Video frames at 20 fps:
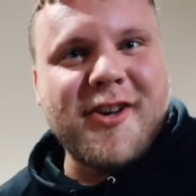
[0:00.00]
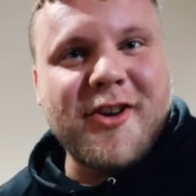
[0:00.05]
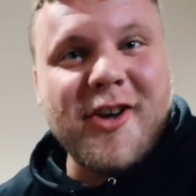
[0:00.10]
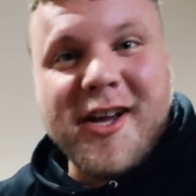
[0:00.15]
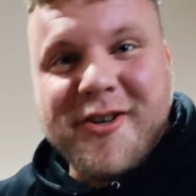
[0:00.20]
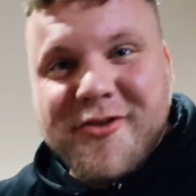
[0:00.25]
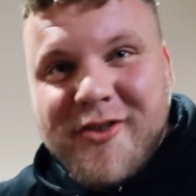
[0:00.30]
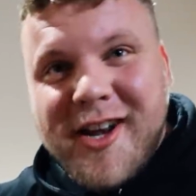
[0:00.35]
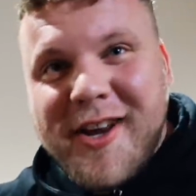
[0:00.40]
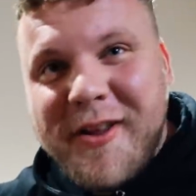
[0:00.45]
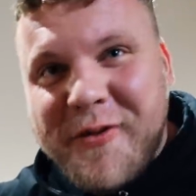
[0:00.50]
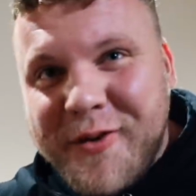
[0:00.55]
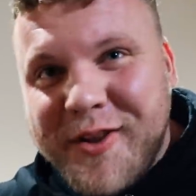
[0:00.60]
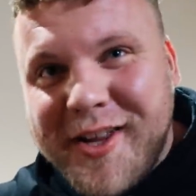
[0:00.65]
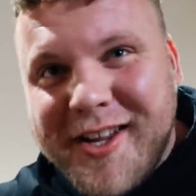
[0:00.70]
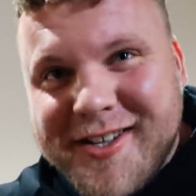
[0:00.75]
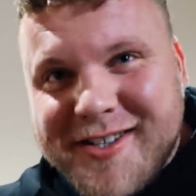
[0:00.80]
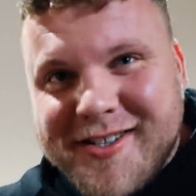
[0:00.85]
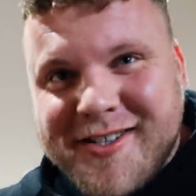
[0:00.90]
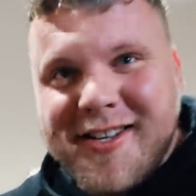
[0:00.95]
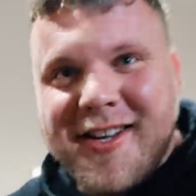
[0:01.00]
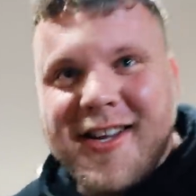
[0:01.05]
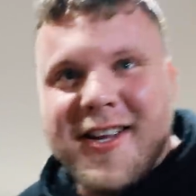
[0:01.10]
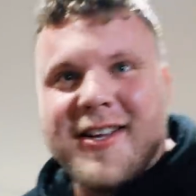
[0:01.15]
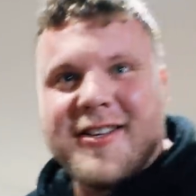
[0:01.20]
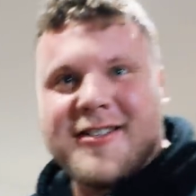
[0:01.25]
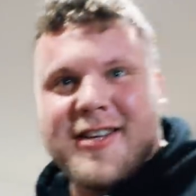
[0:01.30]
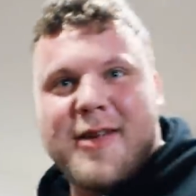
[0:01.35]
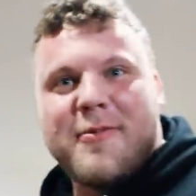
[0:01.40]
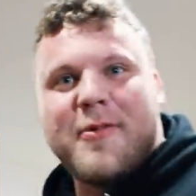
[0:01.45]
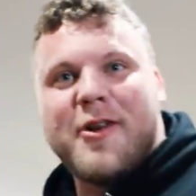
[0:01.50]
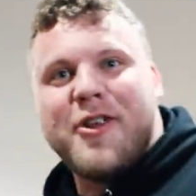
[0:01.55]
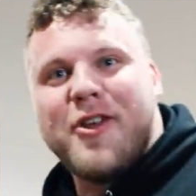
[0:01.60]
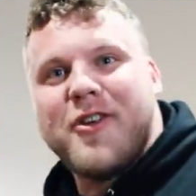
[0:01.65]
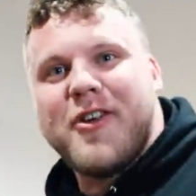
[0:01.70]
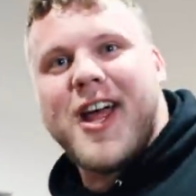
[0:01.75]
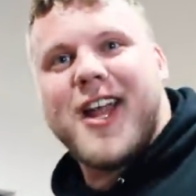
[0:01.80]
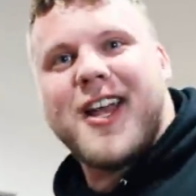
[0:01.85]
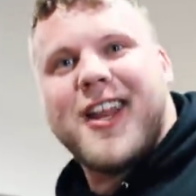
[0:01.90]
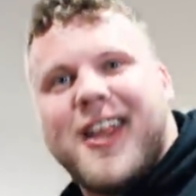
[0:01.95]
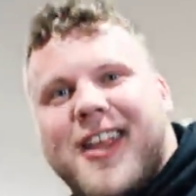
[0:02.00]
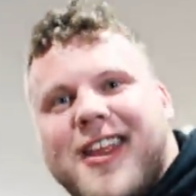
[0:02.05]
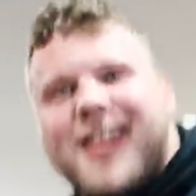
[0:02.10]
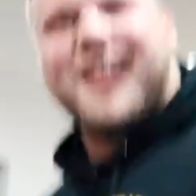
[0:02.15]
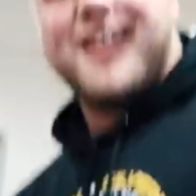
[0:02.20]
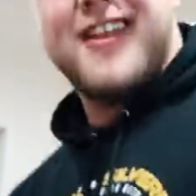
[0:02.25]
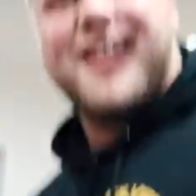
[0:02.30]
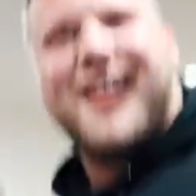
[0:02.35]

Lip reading: you guys ready for this? Simon, are you ready?